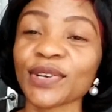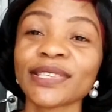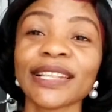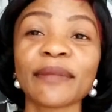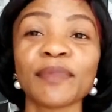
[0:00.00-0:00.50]

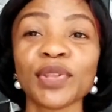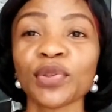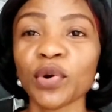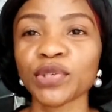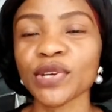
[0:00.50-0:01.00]
just let me
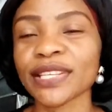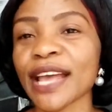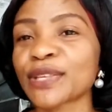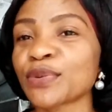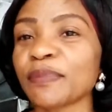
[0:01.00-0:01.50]
know, just
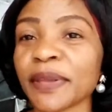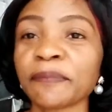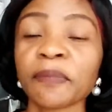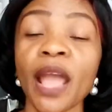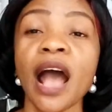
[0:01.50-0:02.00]
get to me.